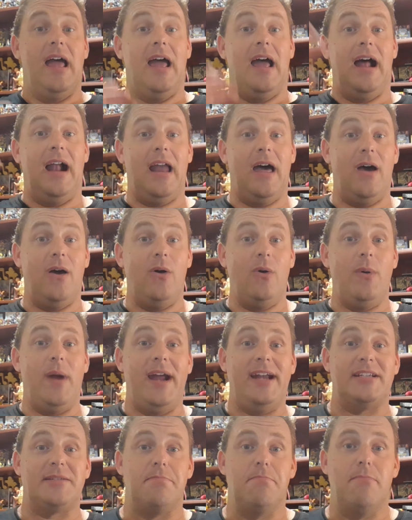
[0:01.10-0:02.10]
Hello,
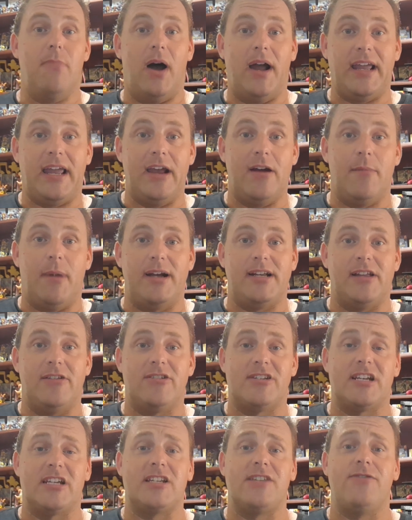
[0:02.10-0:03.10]
it's Mike here on
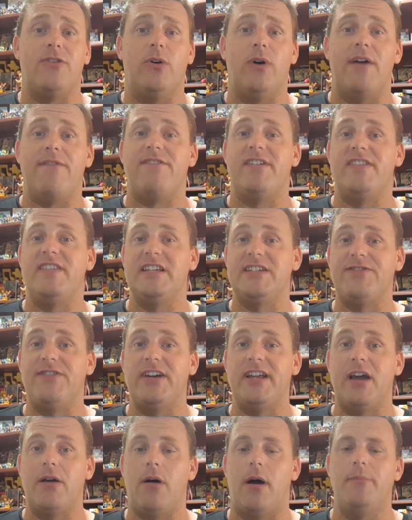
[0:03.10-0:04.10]
Mike1064, and for this
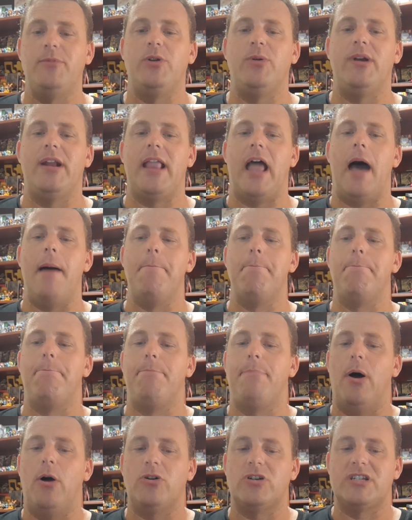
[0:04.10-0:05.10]
video I'm doing an
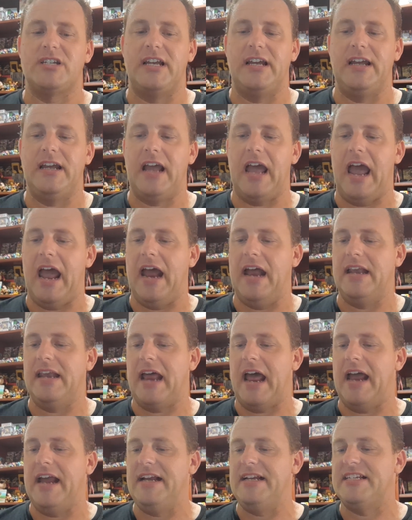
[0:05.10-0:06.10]
unboxing and
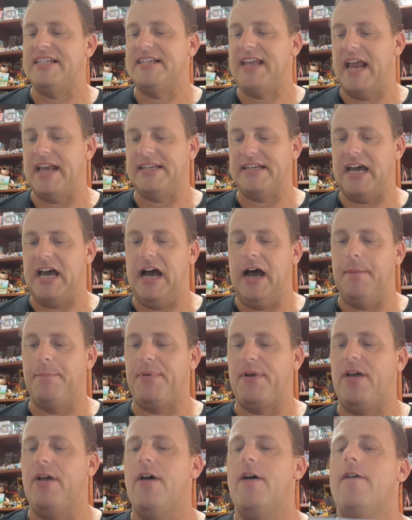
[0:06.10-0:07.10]
a
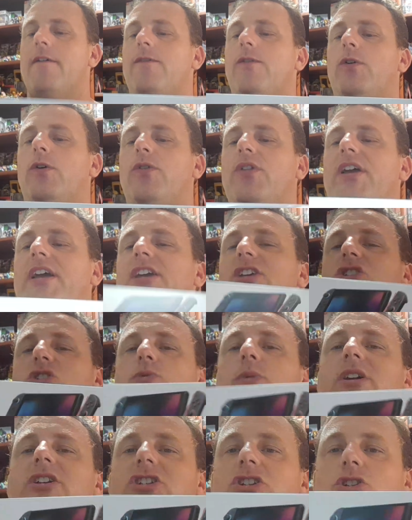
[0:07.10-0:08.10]
setup for the
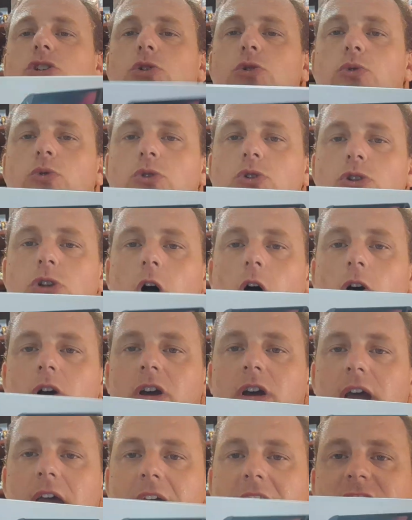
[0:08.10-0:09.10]
Switch 2 Dock
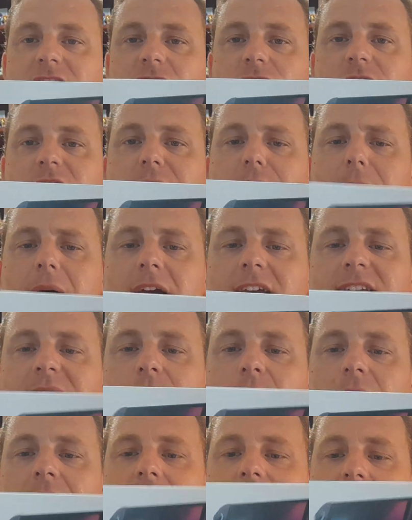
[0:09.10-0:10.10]
S3 Max
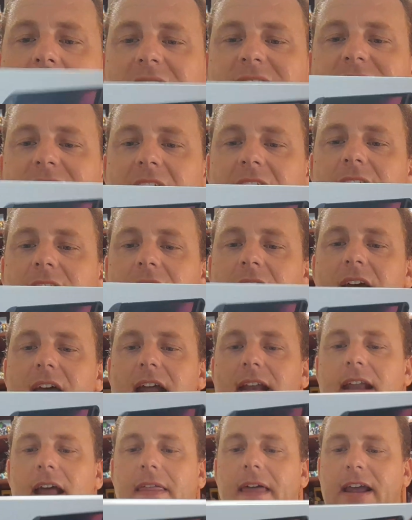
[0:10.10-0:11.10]
by Antank.
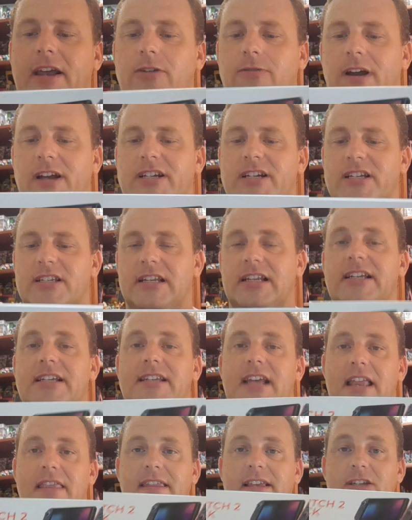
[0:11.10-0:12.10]
Now they graciously
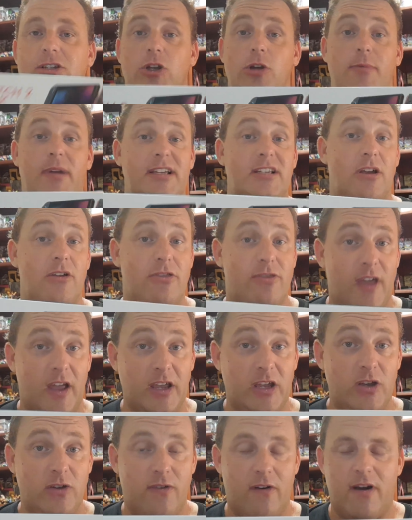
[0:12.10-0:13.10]
sent this to me, so
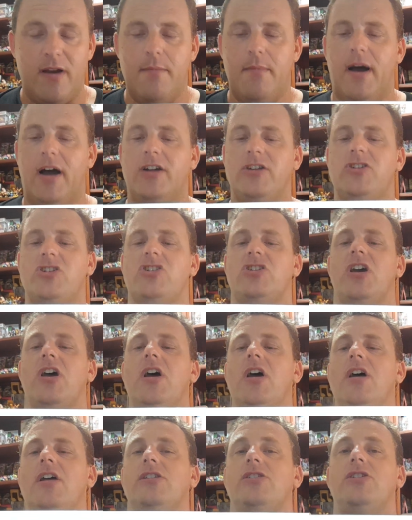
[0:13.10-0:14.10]
thank you very much
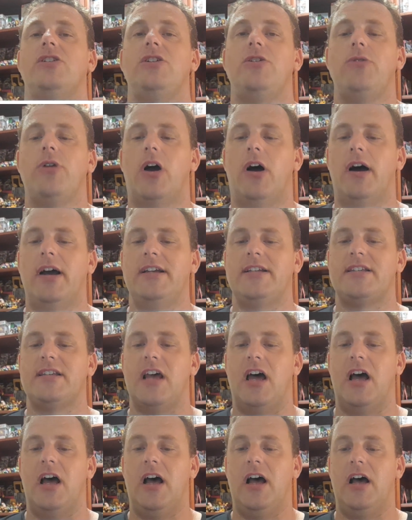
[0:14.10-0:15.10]
to you guys.
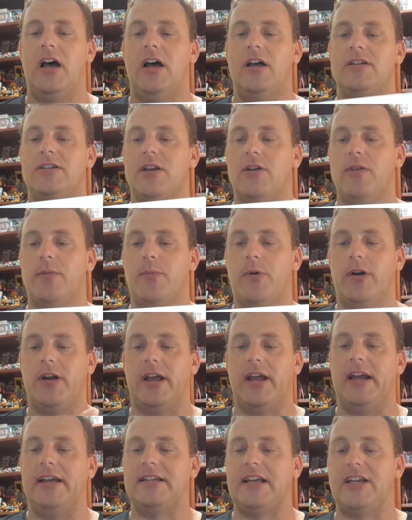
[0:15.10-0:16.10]
So the
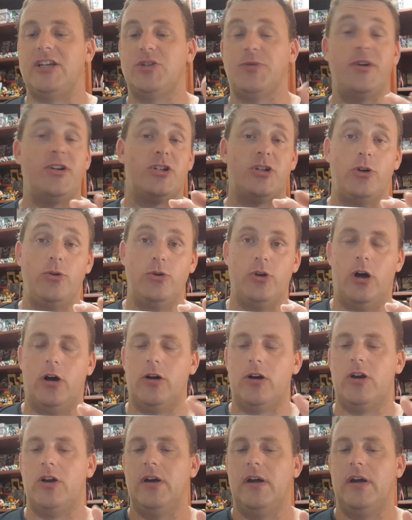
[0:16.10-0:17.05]
product is a Switch 2 dock.